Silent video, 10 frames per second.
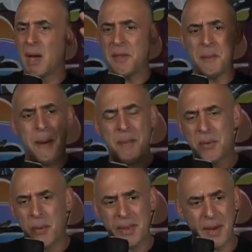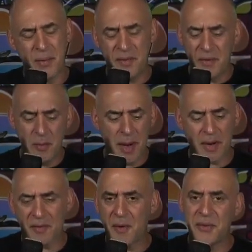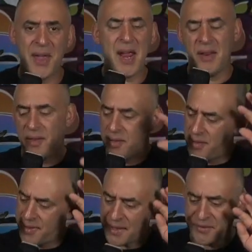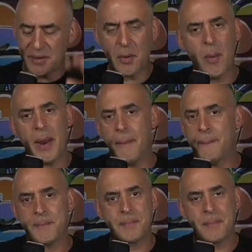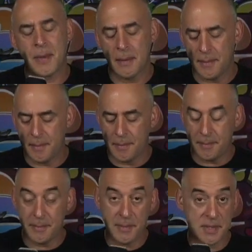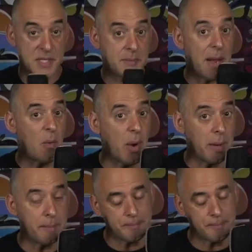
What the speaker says: Other people, the way they review microphones, hey, that's their way. This is my way.